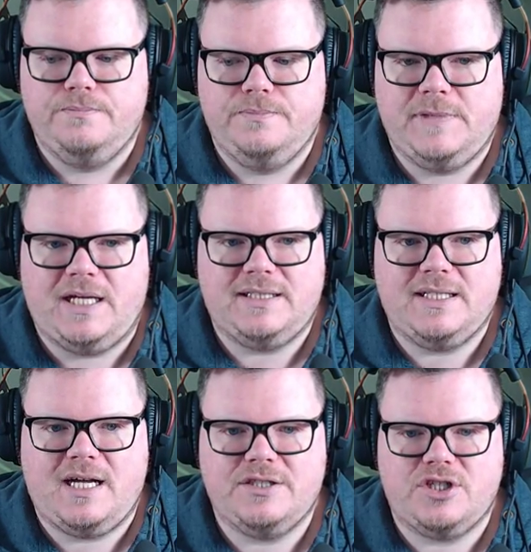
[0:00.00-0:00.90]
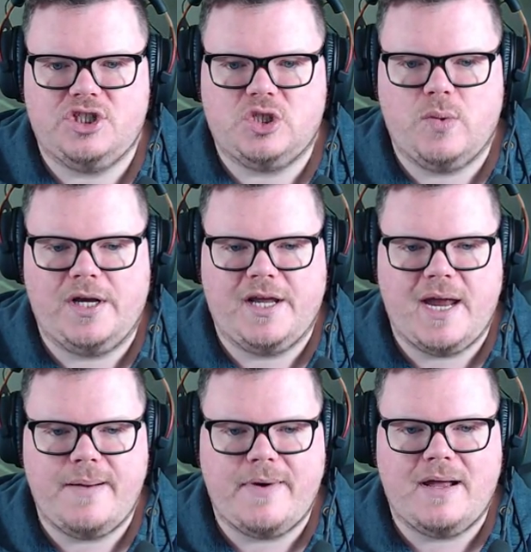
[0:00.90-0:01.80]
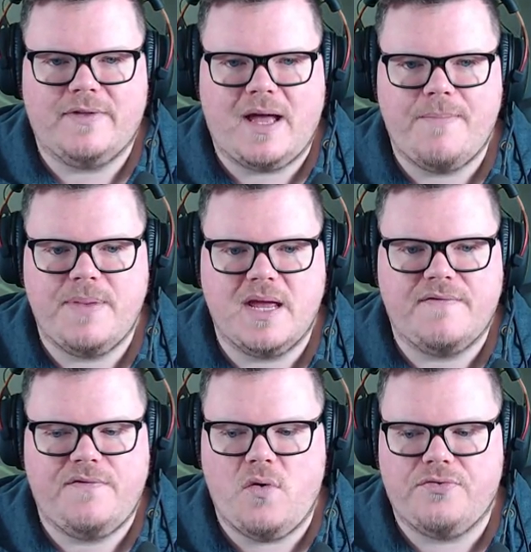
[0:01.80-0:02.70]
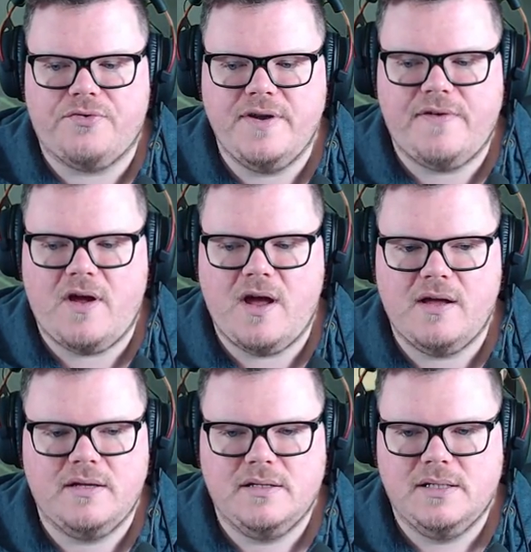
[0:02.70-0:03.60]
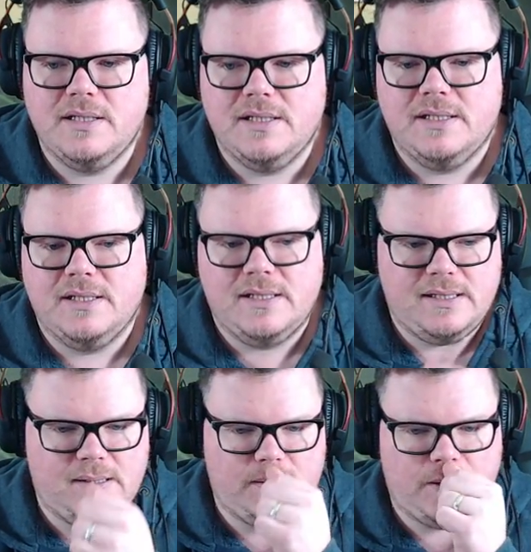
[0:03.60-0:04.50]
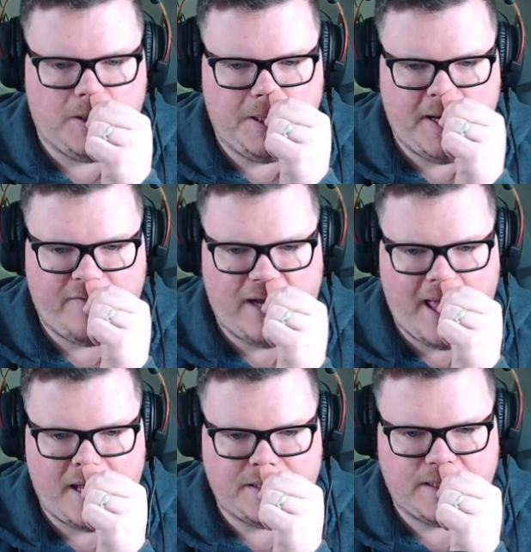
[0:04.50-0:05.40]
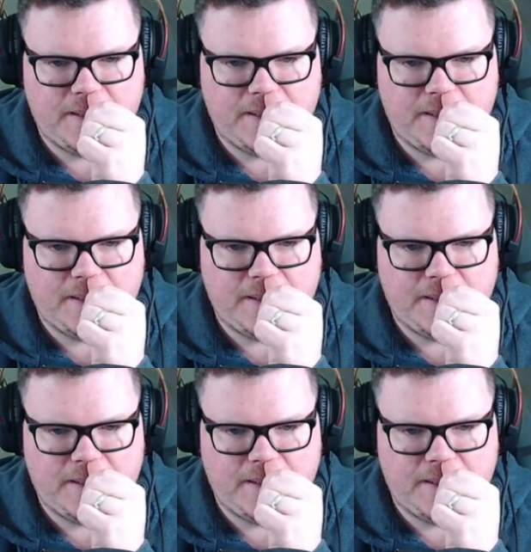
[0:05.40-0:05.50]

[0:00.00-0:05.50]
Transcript: That does swing the game round. That big 4-3 flyer. Oh, another land.